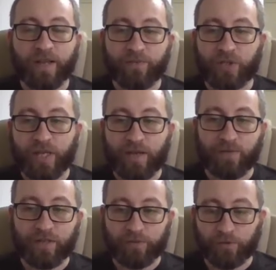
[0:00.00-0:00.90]
having to
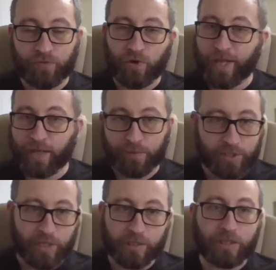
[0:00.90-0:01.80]
have like the phone
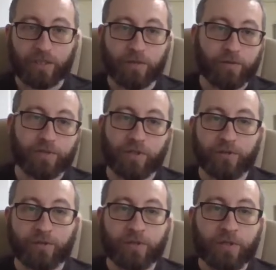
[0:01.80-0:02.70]
apps connected and all this
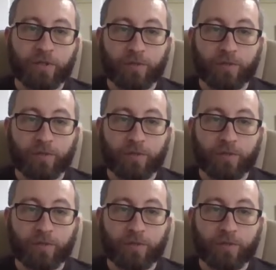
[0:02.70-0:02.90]
other,